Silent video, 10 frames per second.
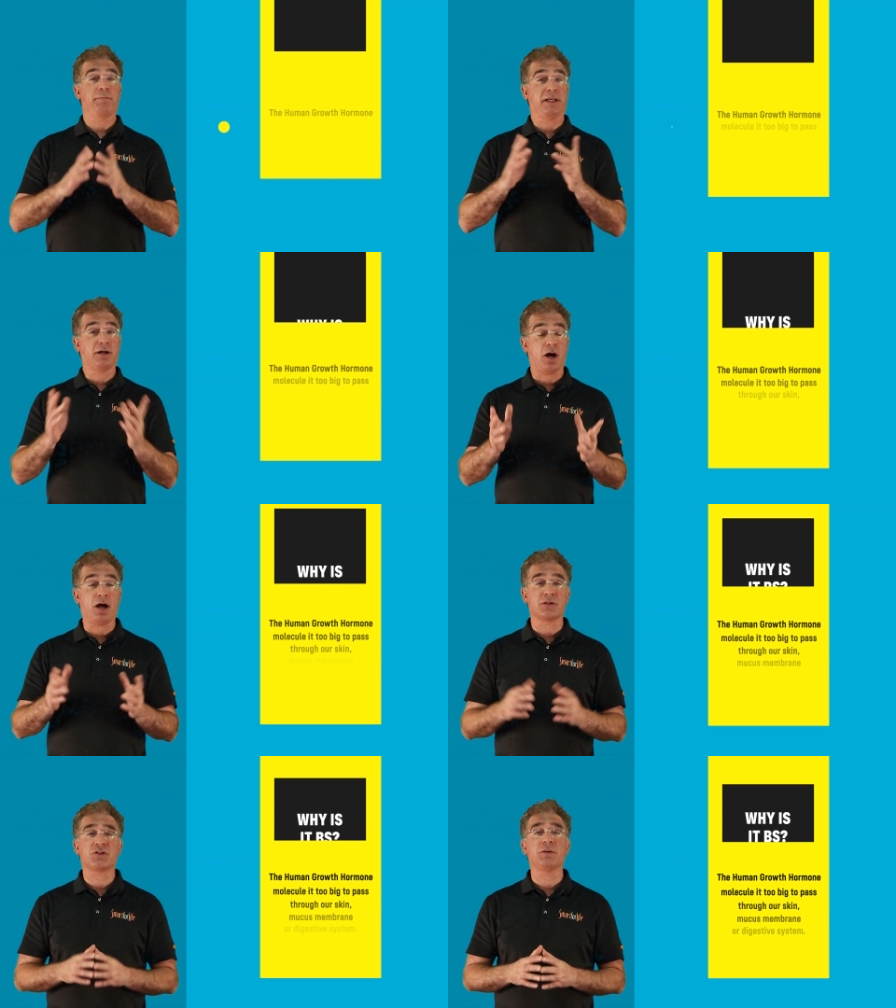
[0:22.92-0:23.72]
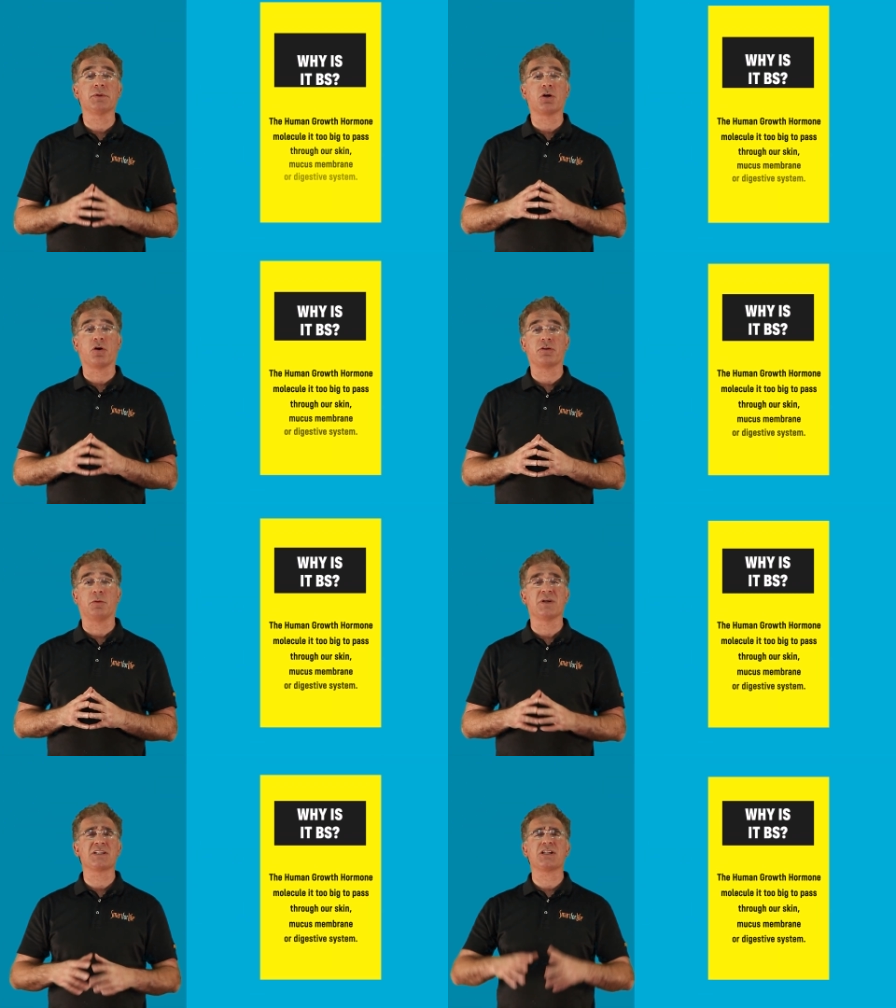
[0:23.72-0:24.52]
because human growth
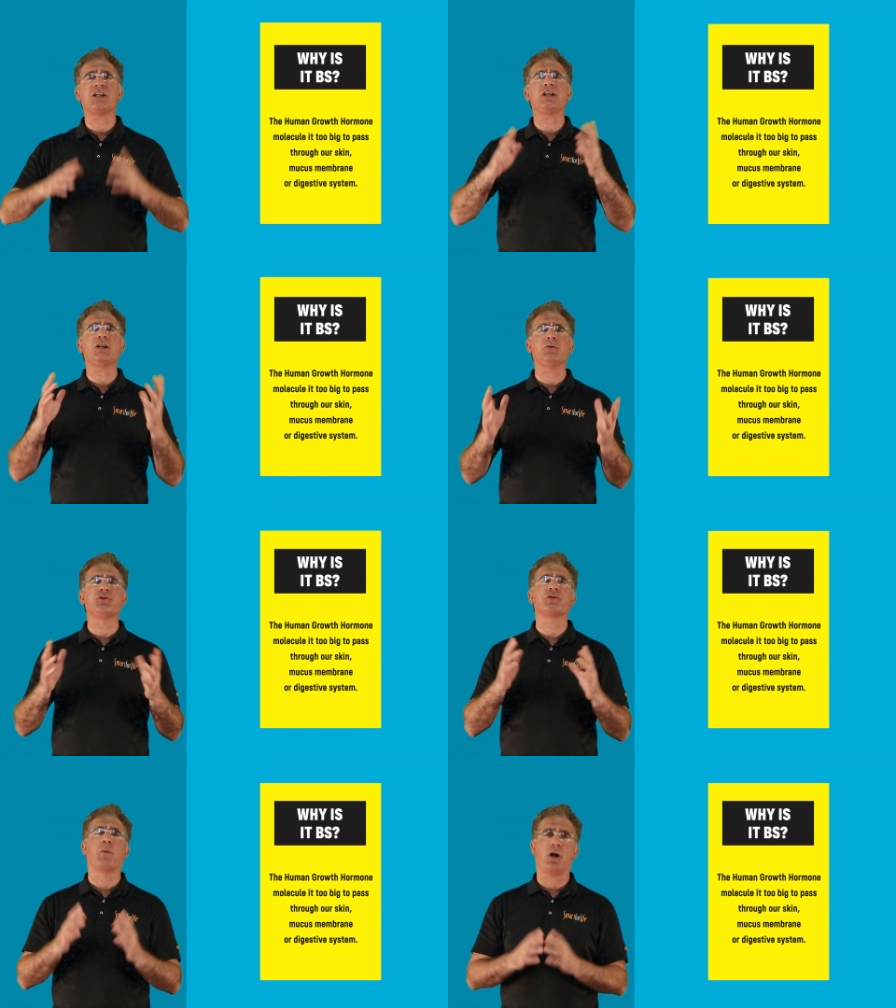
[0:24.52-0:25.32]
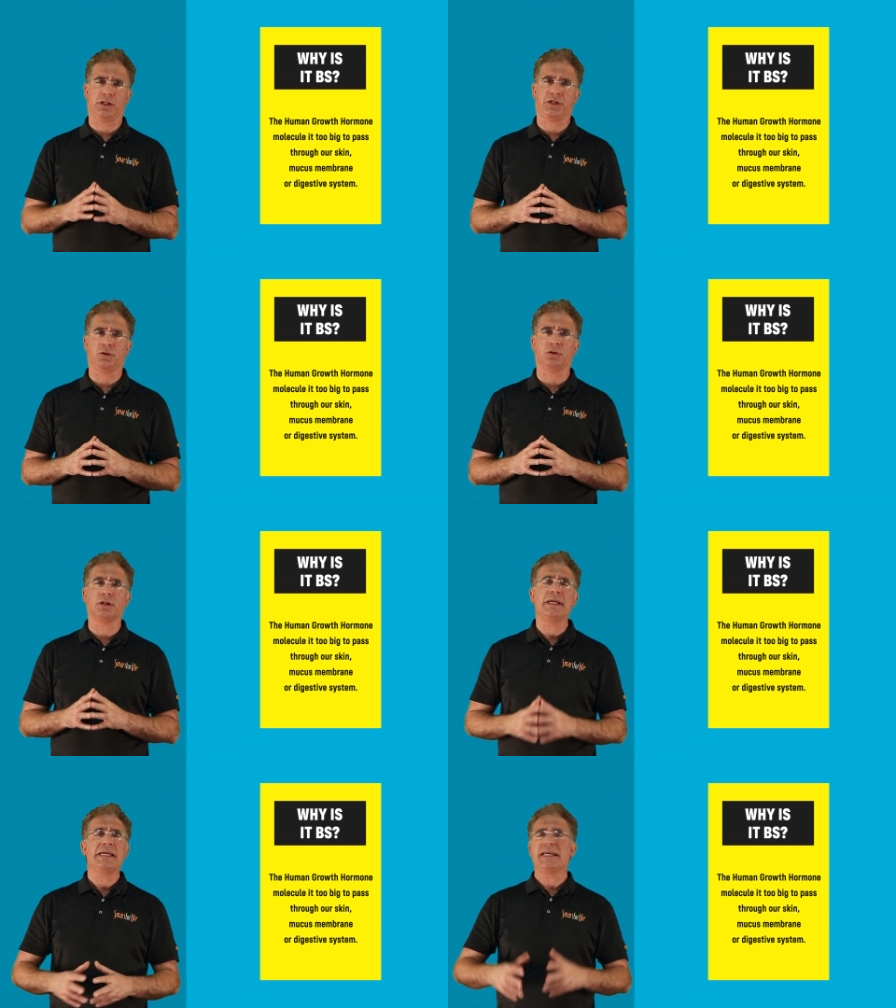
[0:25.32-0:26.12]
hormone is a huge molecule.